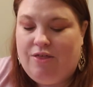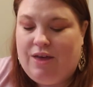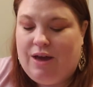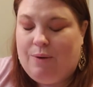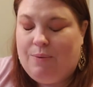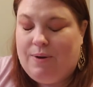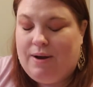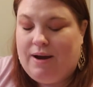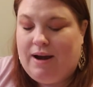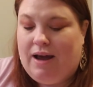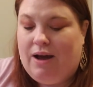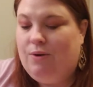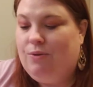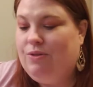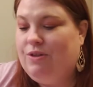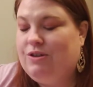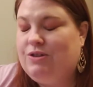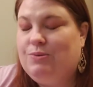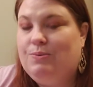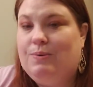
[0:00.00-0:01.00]
that one out
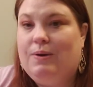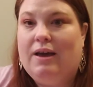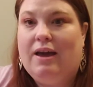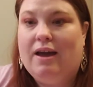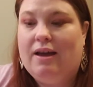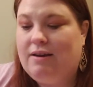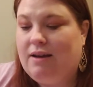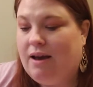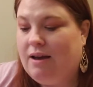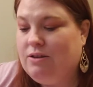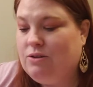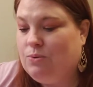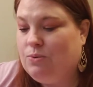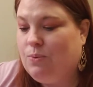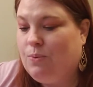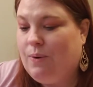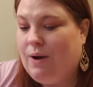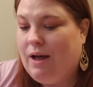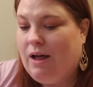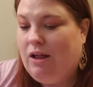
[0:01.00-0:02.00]
this weekend as
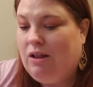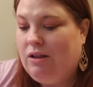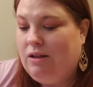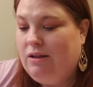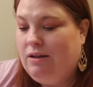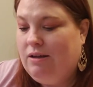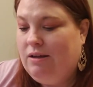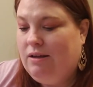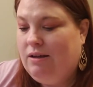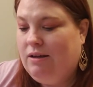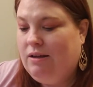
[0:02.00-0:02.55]
well.